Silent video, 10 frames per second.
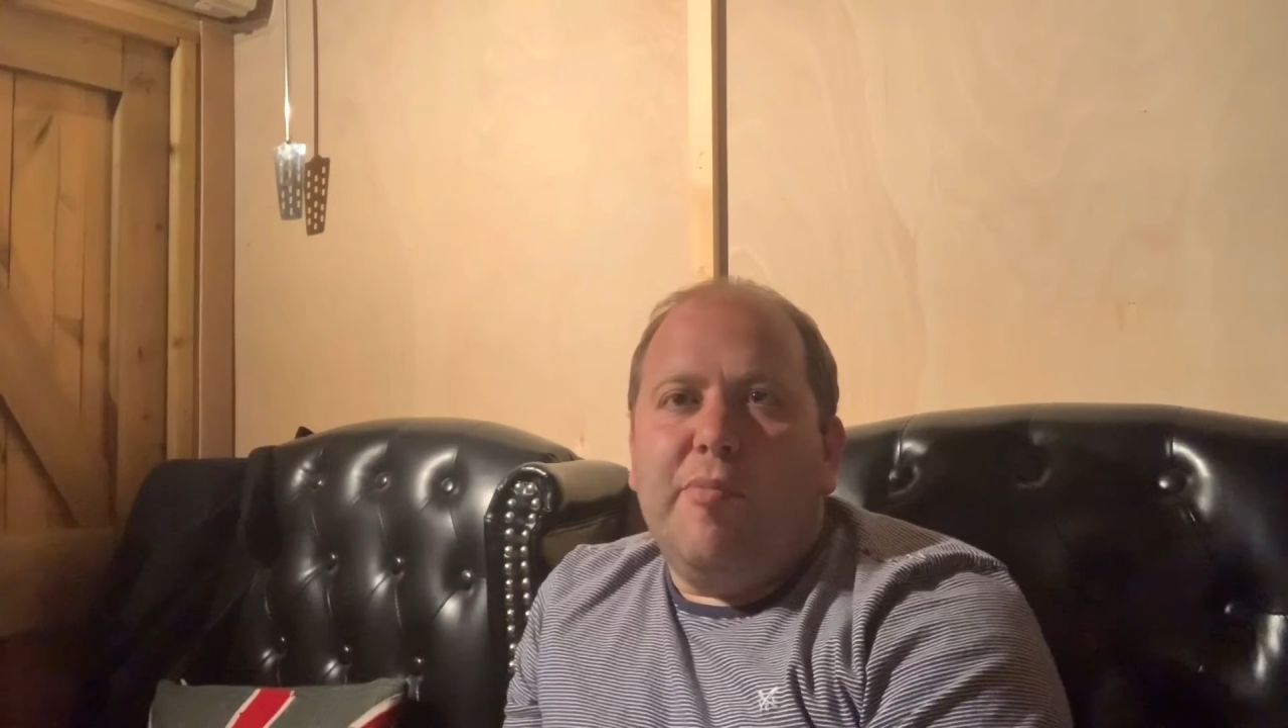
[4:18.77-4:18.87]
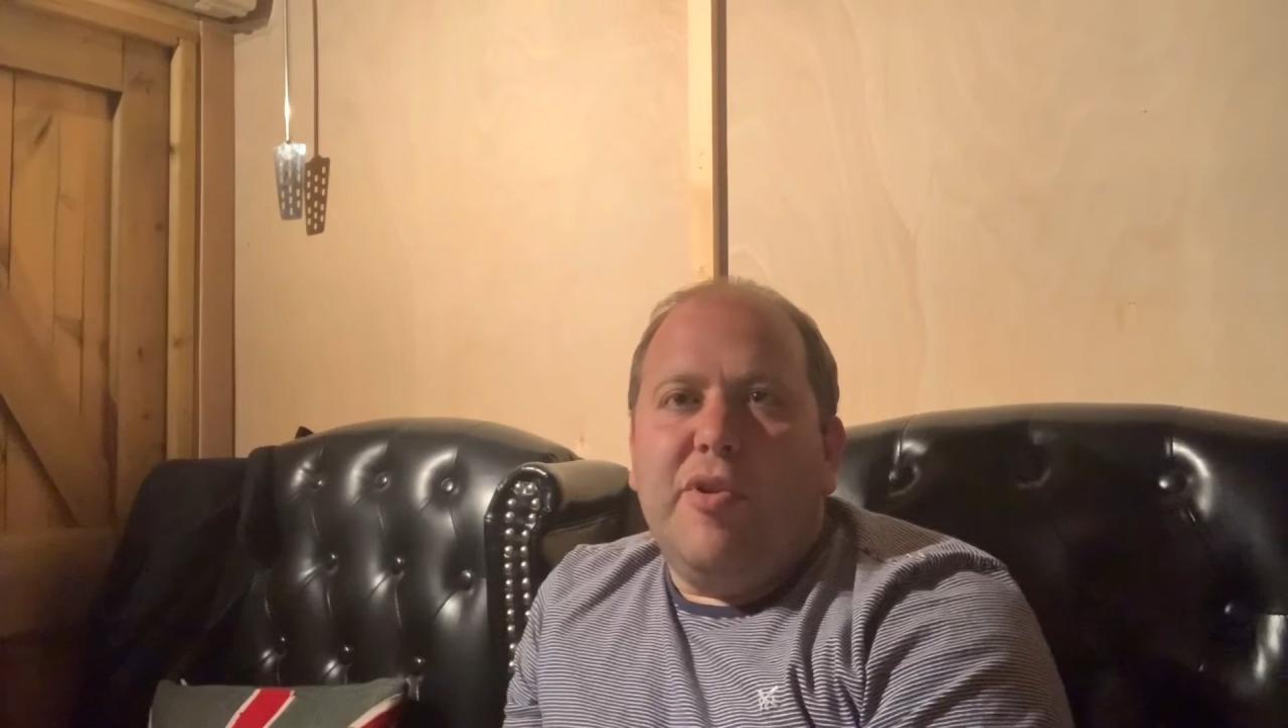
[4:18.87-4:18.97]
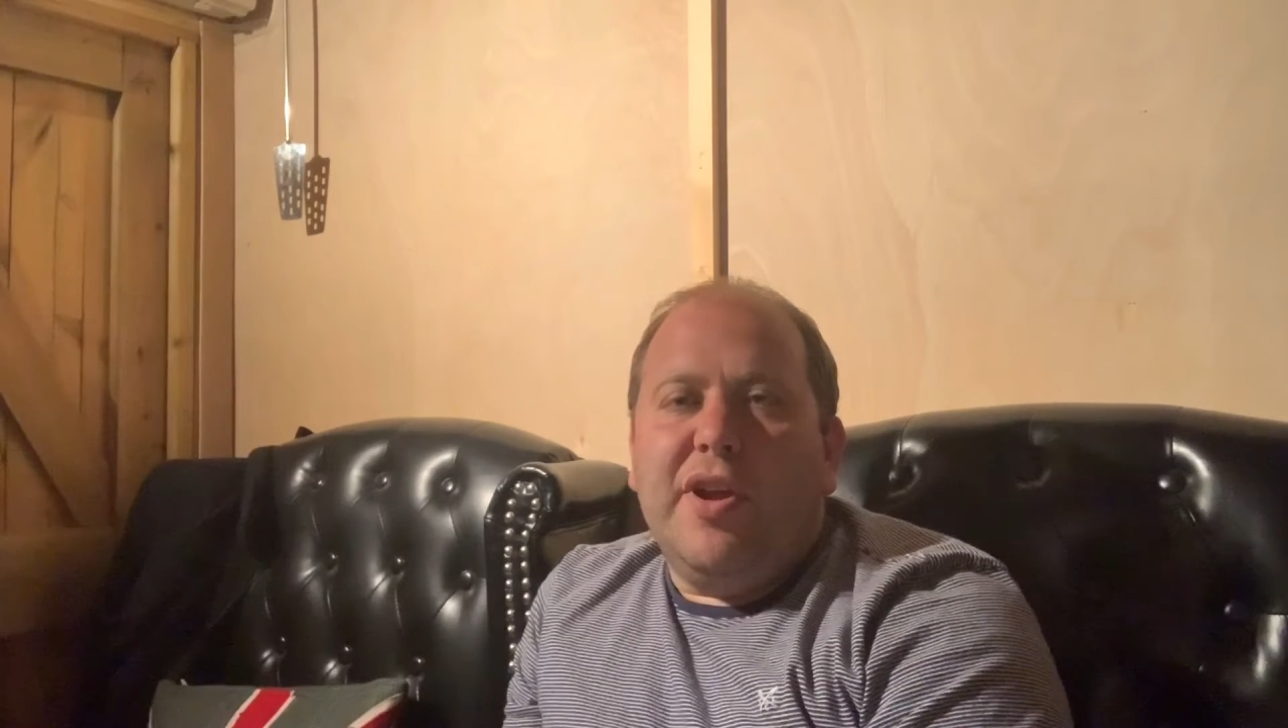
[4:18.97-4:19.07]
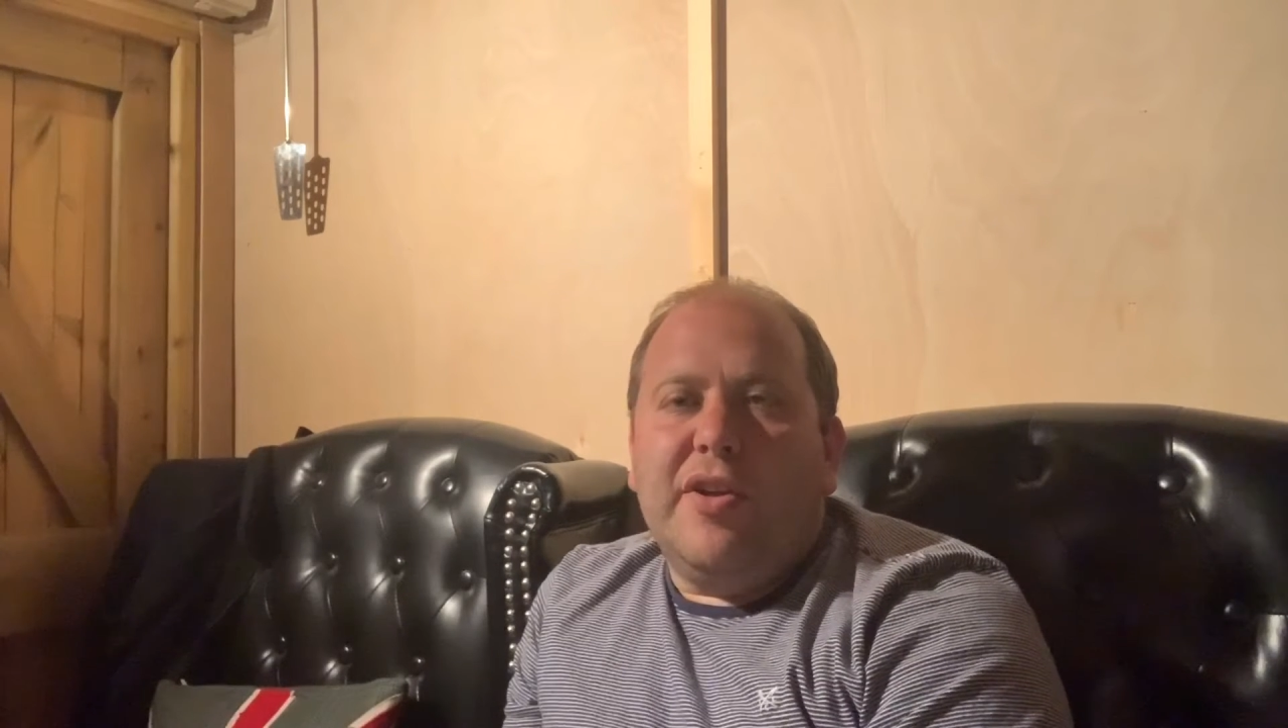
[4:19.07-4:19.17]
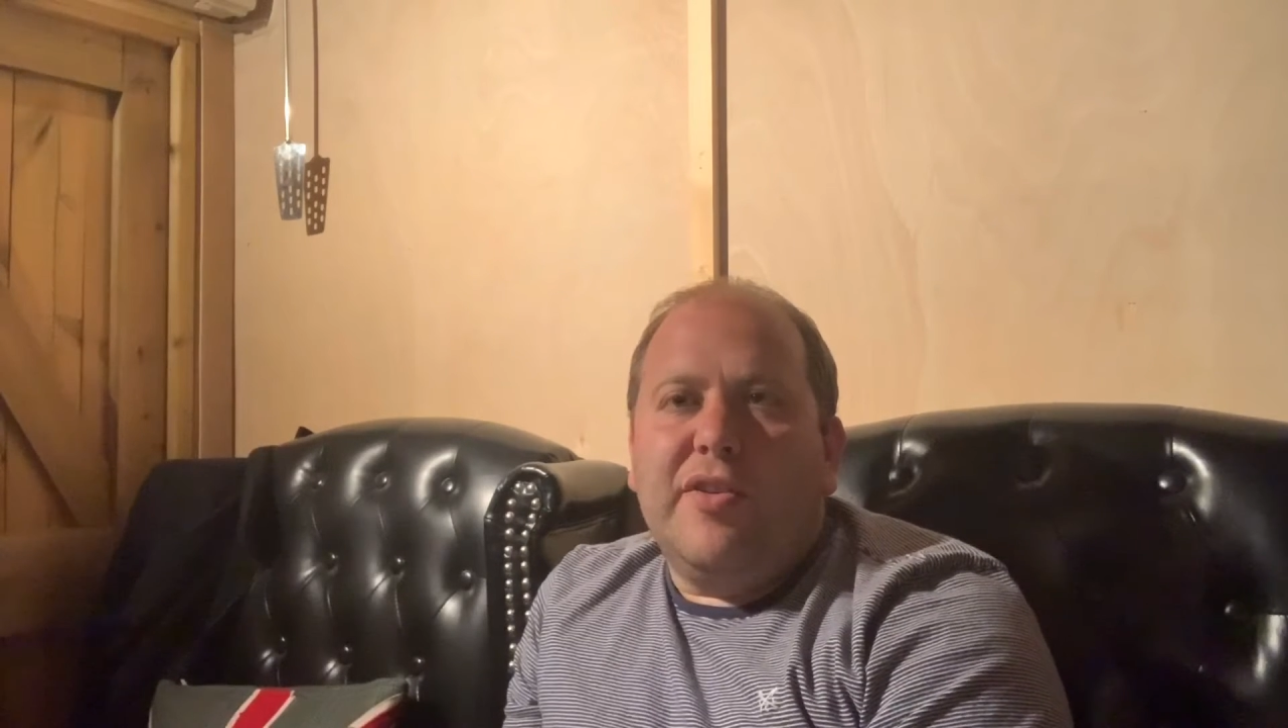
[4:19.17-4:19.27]

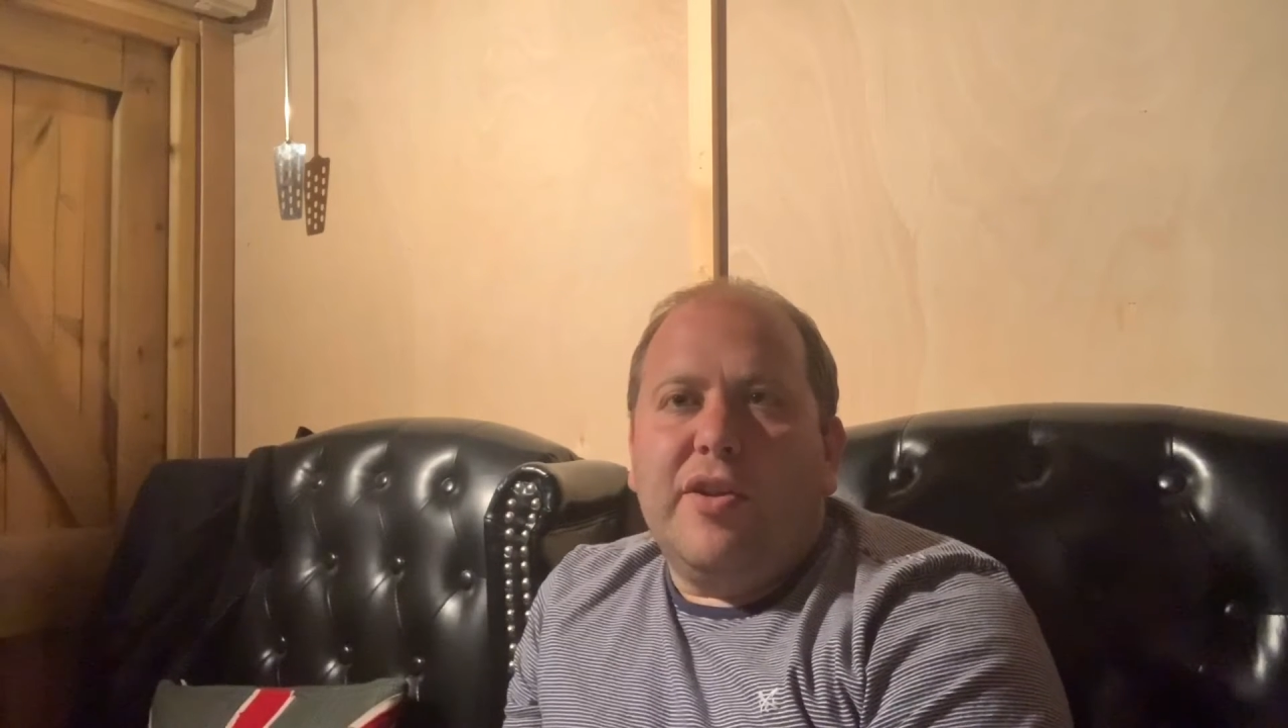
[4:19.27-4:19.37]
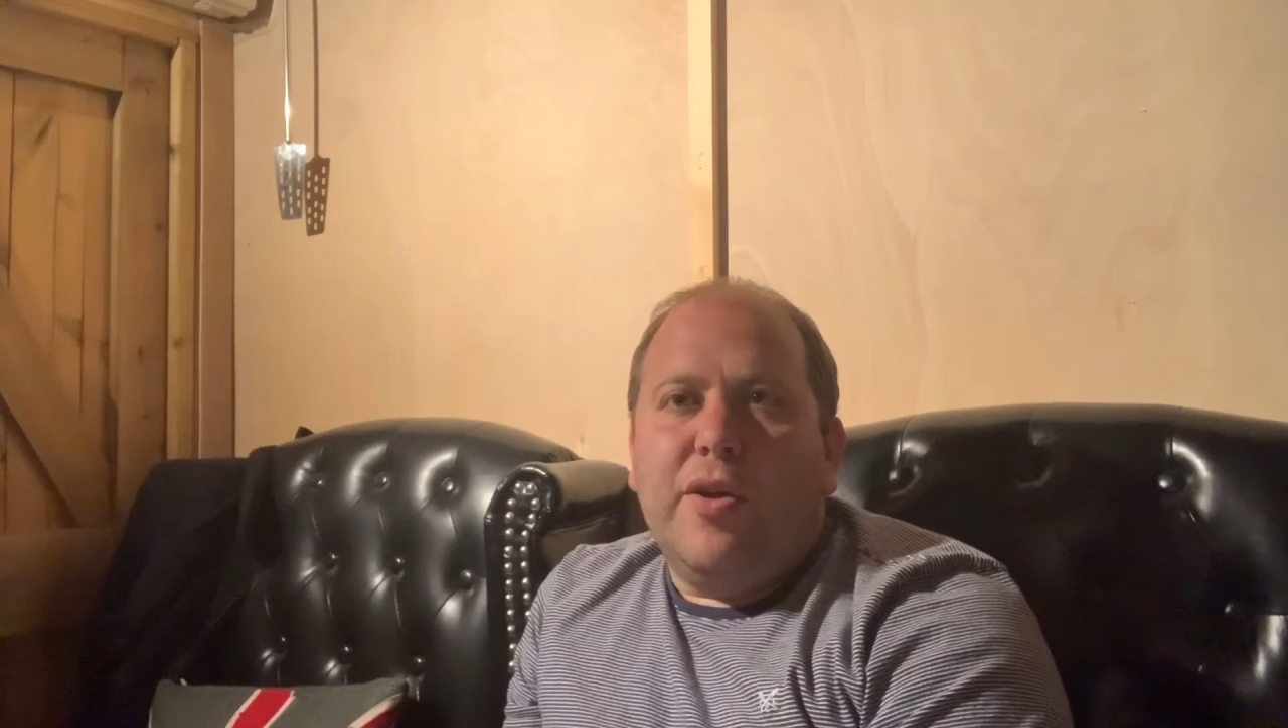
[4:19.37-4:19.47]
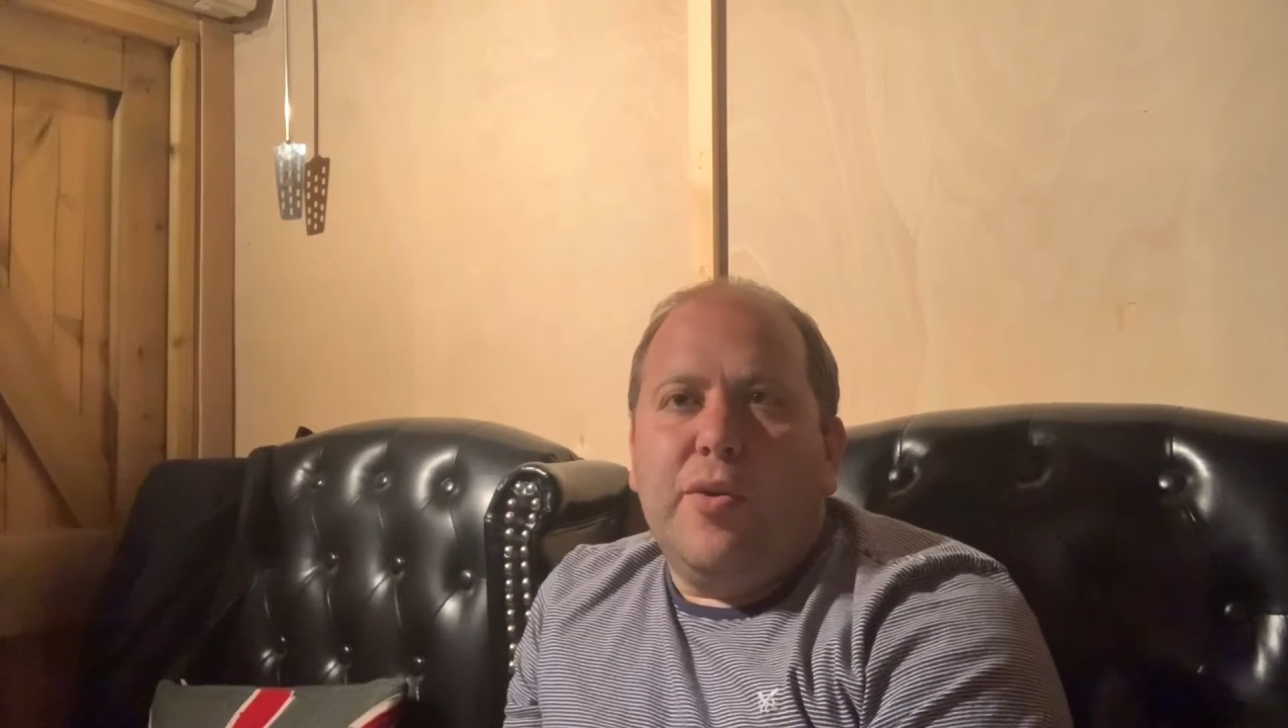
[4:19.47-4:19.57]
bricks, so